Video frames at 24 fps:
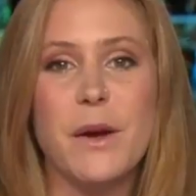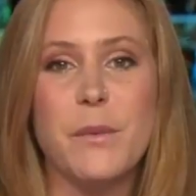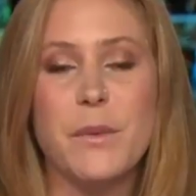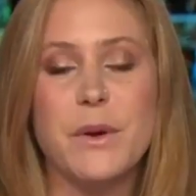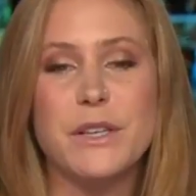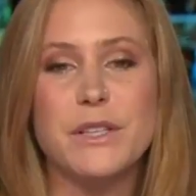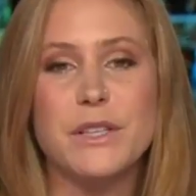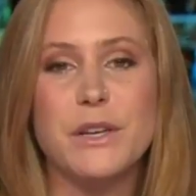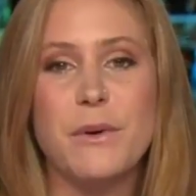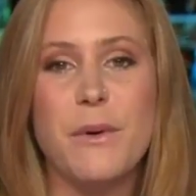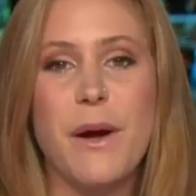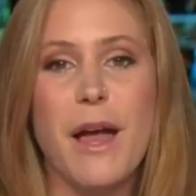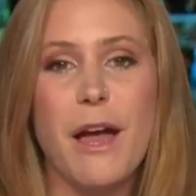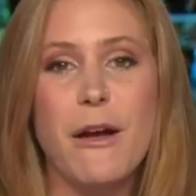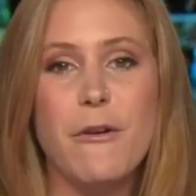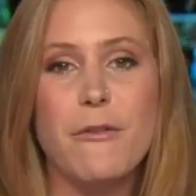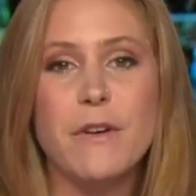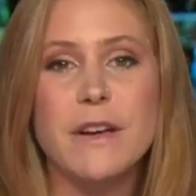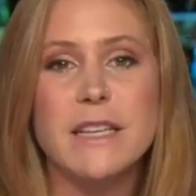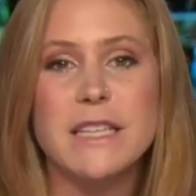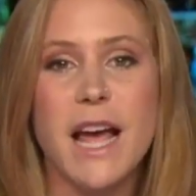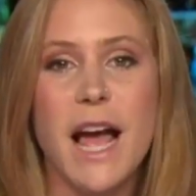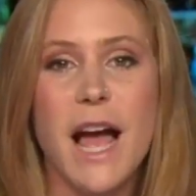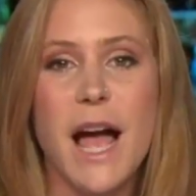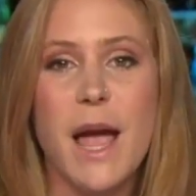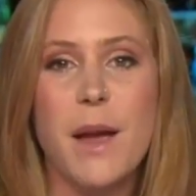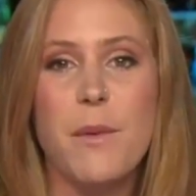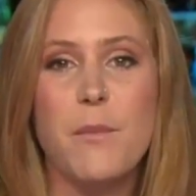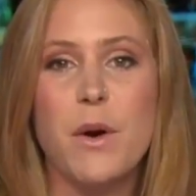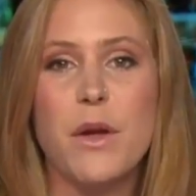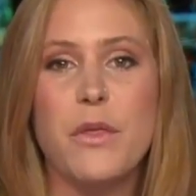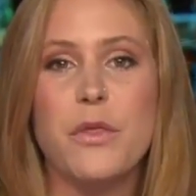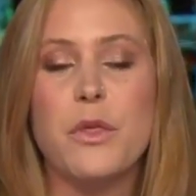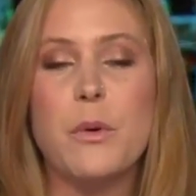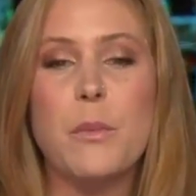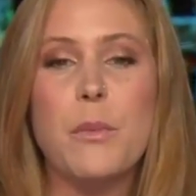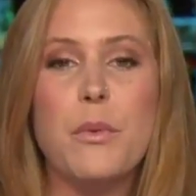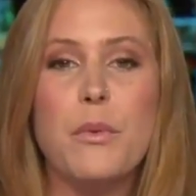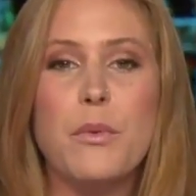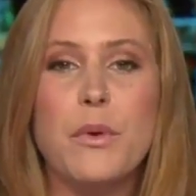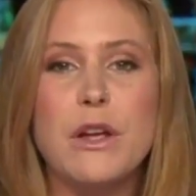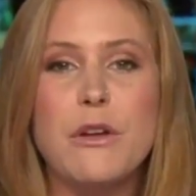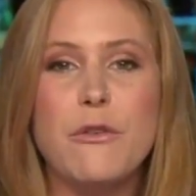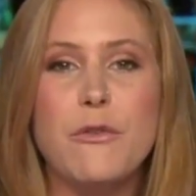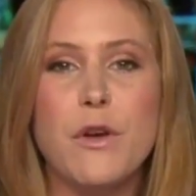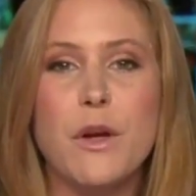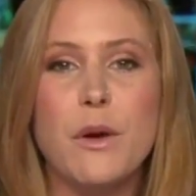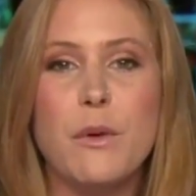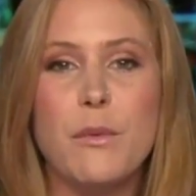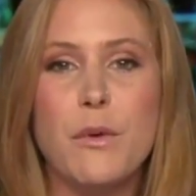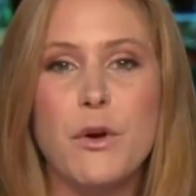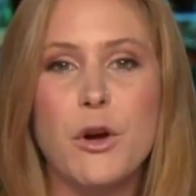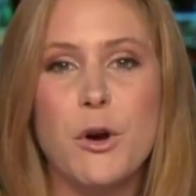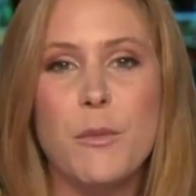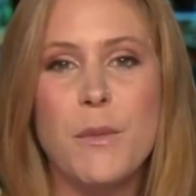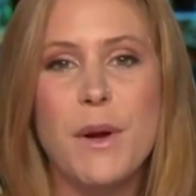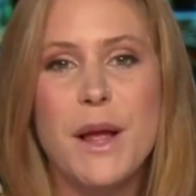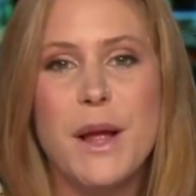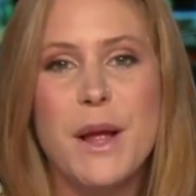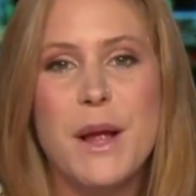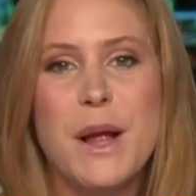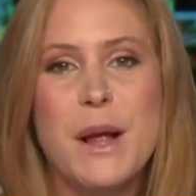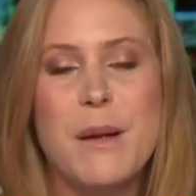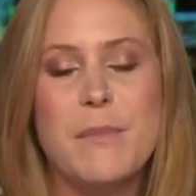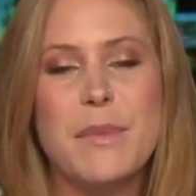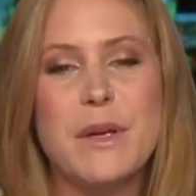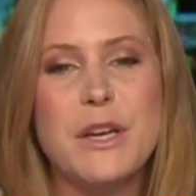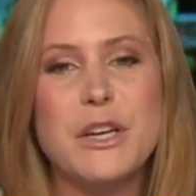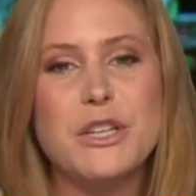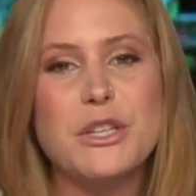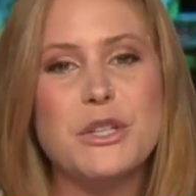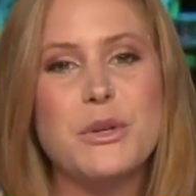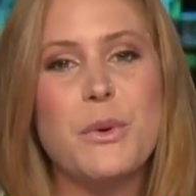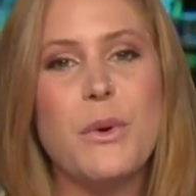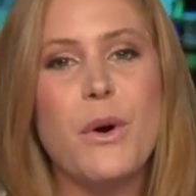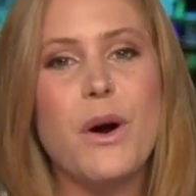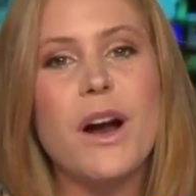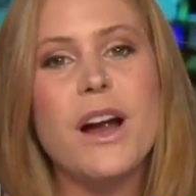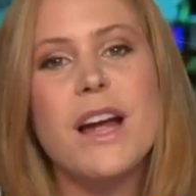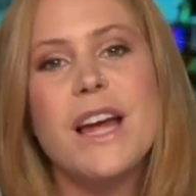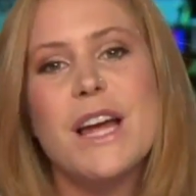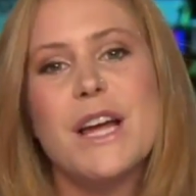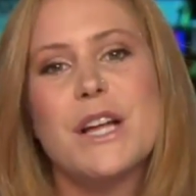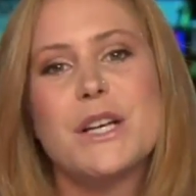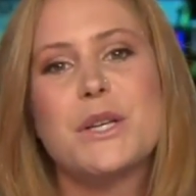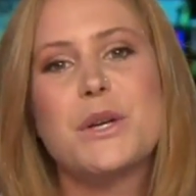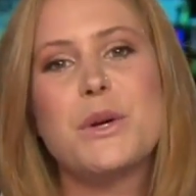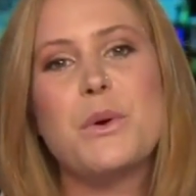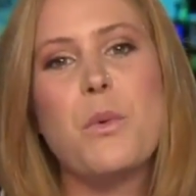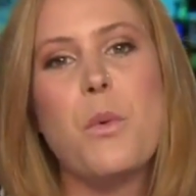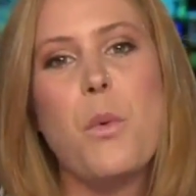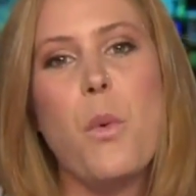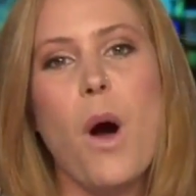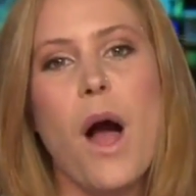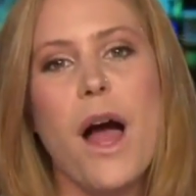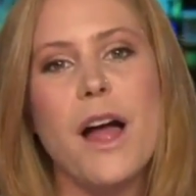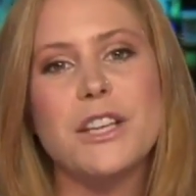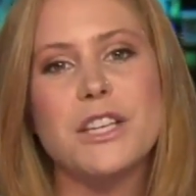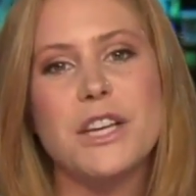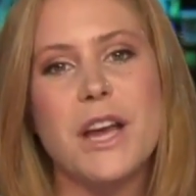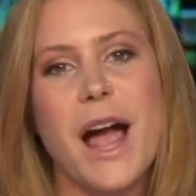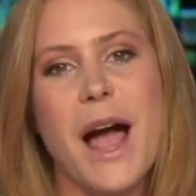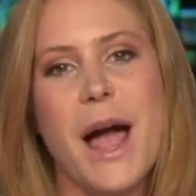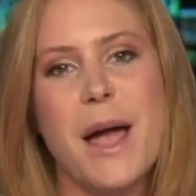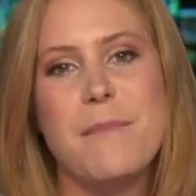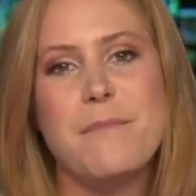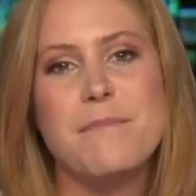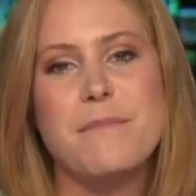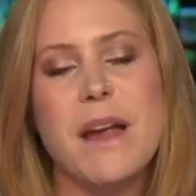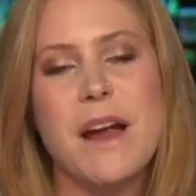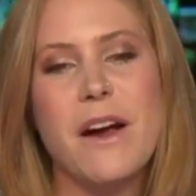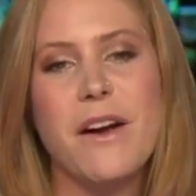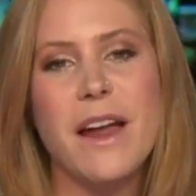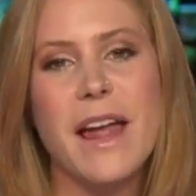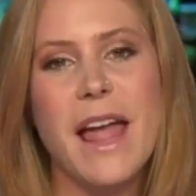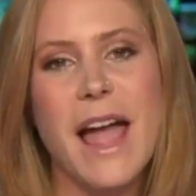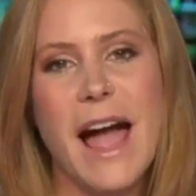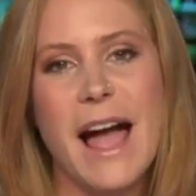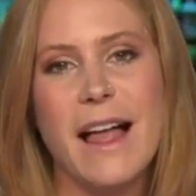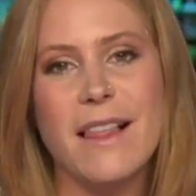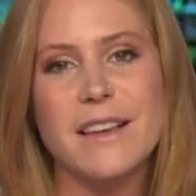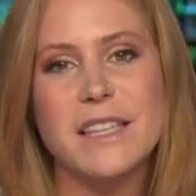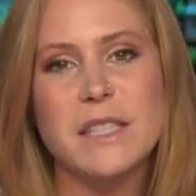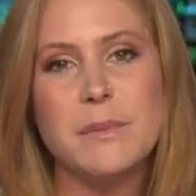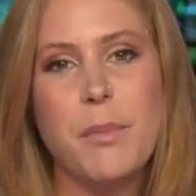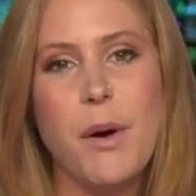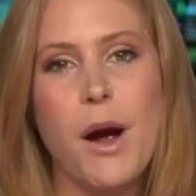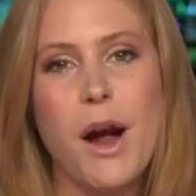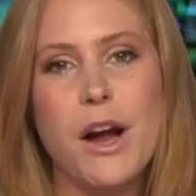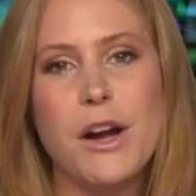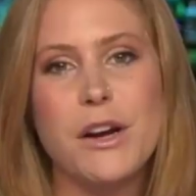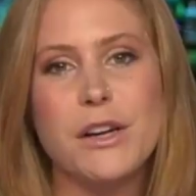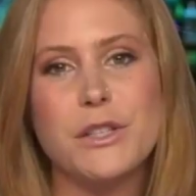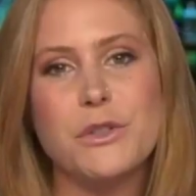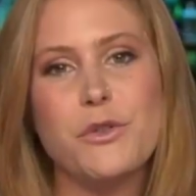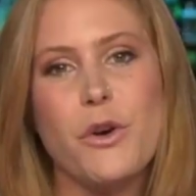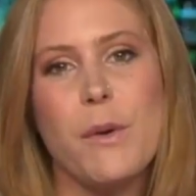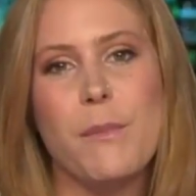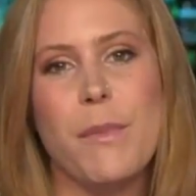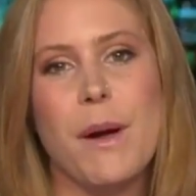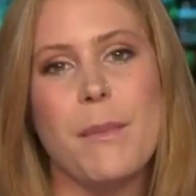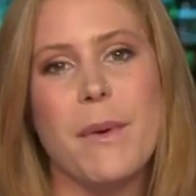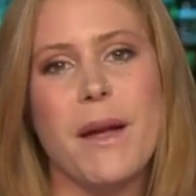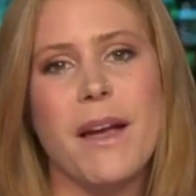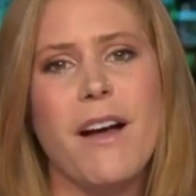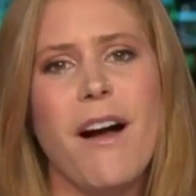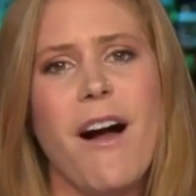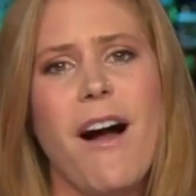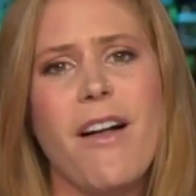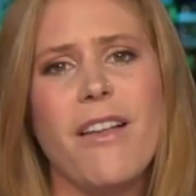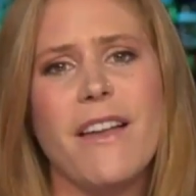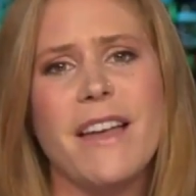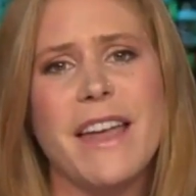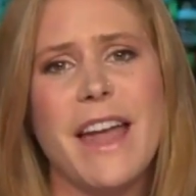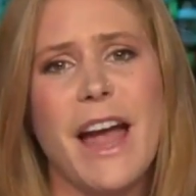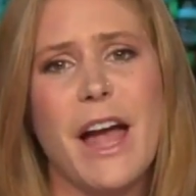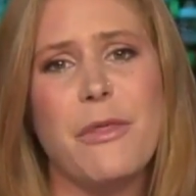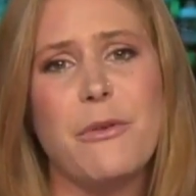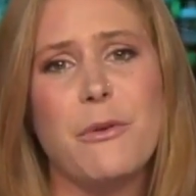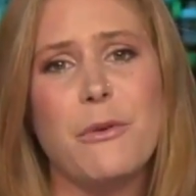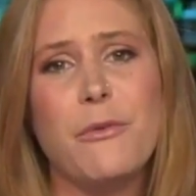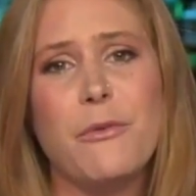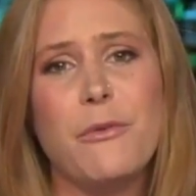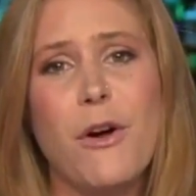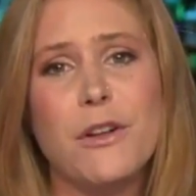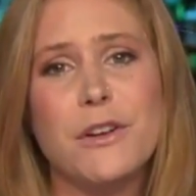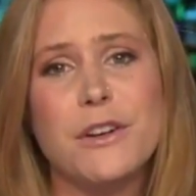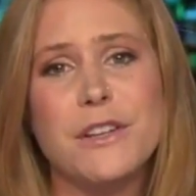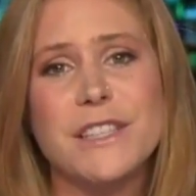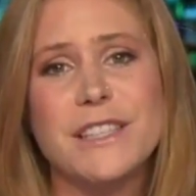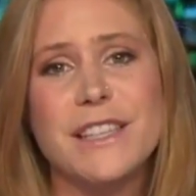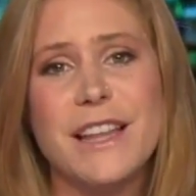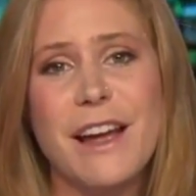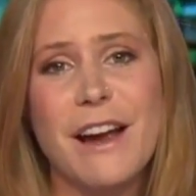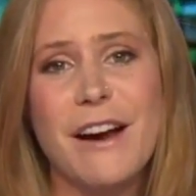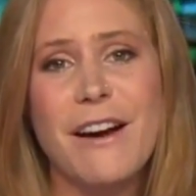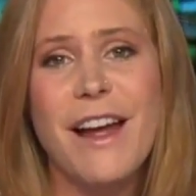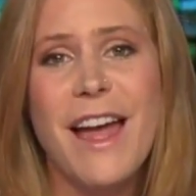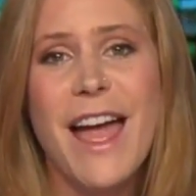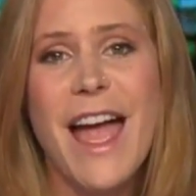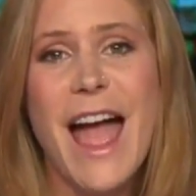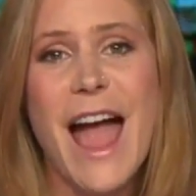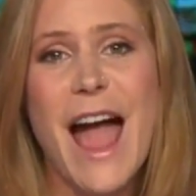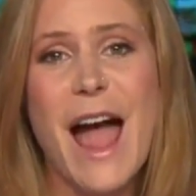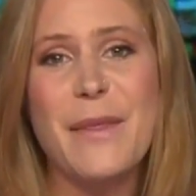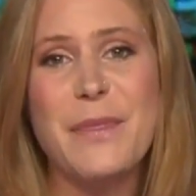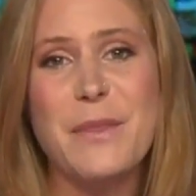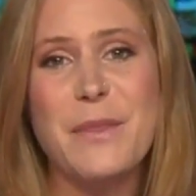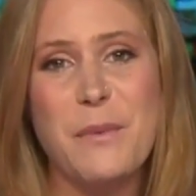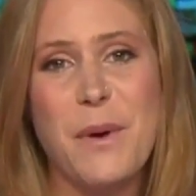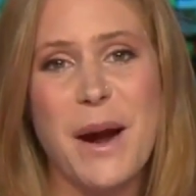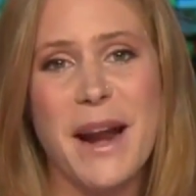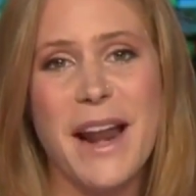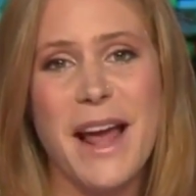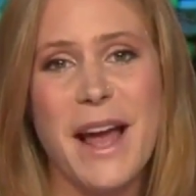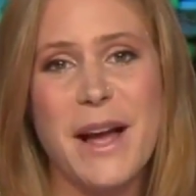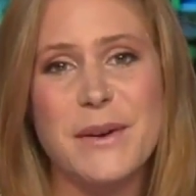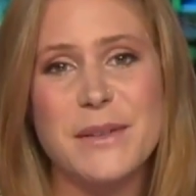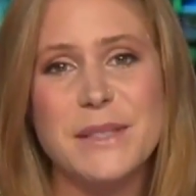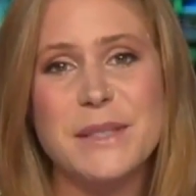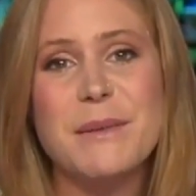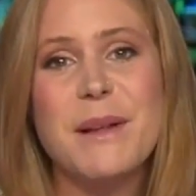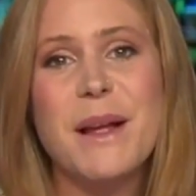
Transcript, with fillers: we do every time with the briefing room. Be sure to watch. I'm Mary Alice Parks, joined by my colleague Katherine Faulders there at the White House.